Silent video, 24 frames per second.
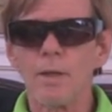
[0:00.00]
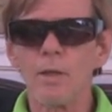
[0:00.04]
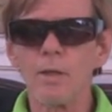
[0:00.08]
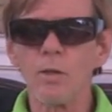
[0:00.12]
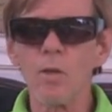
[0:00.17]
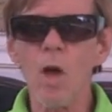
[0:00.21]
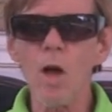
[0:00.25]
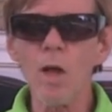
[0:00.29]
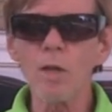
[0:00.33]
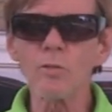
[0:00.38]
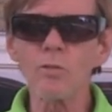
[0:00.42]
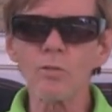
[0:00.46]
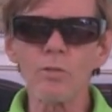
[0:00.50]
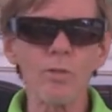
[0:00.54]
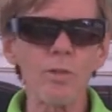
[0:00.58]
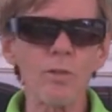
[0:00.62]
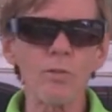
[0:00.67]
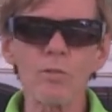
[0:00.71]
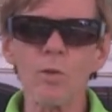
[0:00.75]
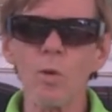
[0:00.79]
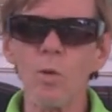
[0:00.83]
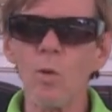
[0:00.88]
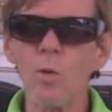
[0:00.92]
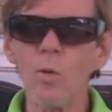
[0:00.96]
launched
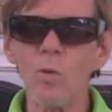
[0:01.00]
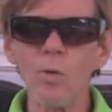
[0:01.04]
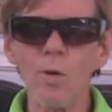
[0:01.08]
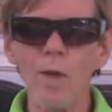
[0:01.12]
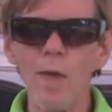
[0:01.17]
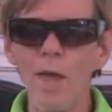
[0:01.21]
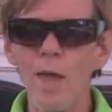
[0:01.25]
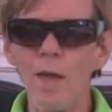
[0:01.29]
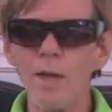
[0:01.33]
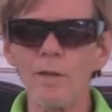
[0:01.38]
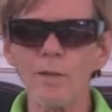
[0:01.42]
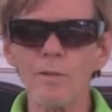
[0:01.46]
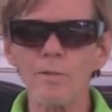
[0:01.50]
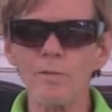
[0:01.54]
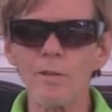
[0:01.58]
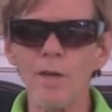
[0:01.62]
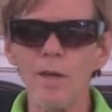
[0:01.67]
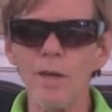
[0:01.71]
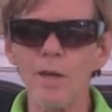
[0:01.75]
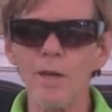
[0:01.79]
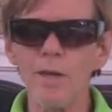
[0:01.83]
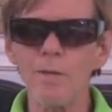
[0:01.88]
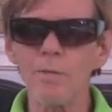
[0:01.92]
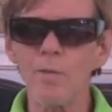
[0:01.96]
this whole
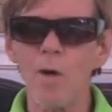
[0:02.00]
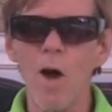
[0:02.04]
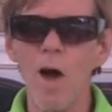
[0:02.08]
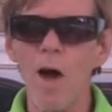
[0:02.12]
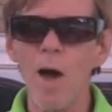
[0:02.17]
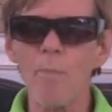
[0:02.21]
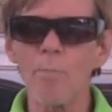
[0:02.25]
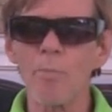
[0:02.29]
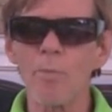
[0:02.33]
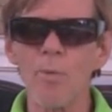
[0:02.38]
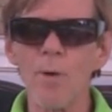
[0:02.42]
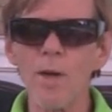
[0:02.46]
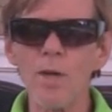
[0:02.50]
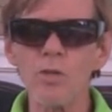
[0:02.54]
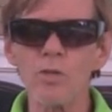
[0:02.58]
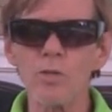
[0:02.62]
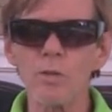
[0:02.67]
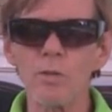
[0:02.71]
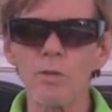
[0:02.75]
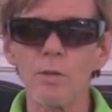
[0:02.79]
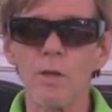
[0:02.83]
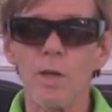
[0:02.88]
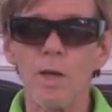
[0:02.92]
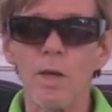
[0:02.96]
NSA
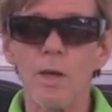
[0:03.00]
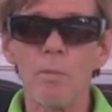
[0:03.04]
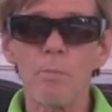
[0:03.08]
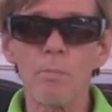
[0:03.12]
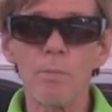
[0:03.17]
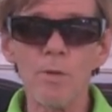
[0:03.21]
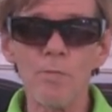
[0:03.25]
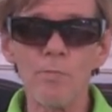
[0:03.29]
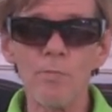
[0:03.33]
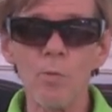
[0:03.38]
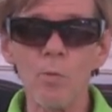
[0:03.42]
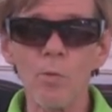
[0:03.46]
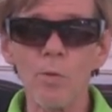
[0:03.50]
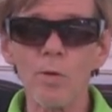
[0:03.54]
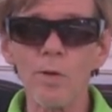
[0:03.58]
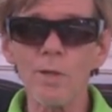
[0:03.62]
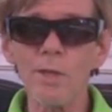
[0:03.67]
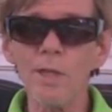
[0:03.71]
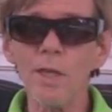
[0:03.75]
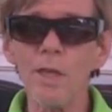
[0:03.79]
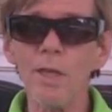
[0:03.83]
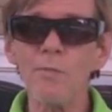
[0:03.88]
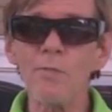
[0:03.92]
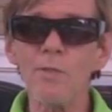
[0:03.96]
operation before
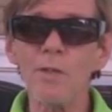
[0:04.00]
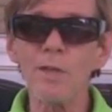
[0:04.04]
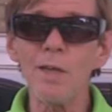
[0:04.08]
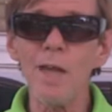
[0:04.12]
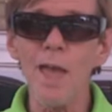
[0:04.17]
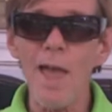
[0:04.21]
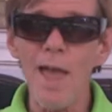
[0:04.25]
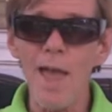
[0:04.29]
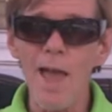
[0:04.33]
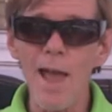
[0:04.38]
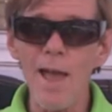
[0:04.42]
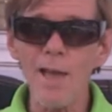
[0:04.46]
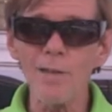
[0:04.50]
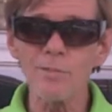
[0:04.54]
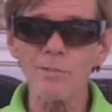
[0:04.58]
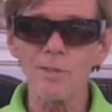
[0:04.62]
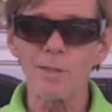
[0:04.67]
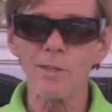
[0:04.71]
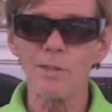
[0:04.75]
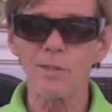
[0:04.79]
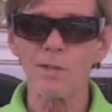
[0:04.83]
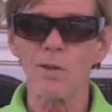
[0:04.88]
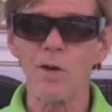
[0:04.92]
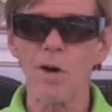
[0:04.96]
even
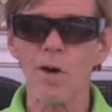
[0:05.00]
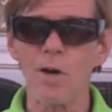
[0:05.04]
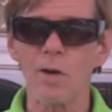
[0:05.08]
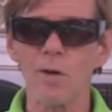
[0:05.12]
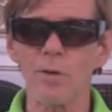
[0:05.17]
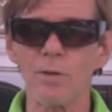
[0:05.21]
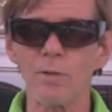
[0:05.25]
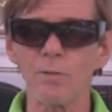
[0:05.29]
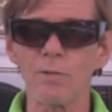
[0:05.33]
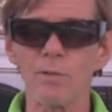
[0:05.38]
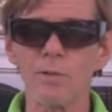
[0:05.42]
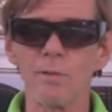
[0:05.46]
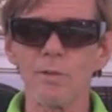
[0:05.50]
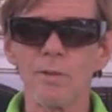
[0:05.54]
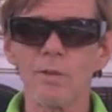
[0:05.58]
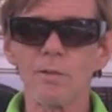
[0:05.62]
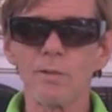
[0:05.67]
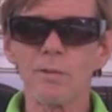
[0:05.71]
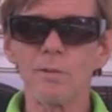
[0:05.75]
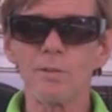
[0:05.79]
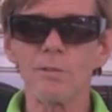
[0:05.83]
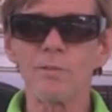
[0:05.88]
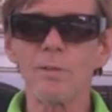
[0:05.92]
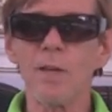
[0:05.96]
asking Congress
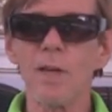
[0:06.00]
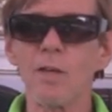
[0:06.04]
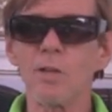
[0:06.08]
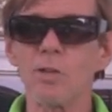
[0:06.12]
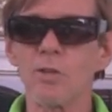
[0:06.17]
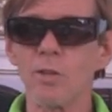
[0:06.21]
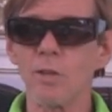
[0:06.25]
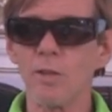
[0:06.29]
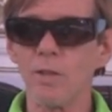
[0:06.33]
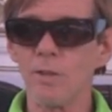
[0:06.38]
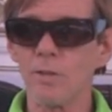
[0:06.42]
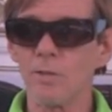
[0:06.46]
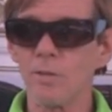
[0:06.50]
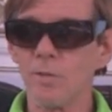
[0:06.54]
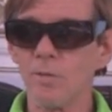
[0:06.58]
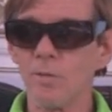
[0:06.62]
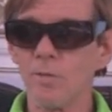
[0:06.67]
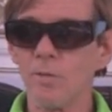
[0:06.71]
to sanction it.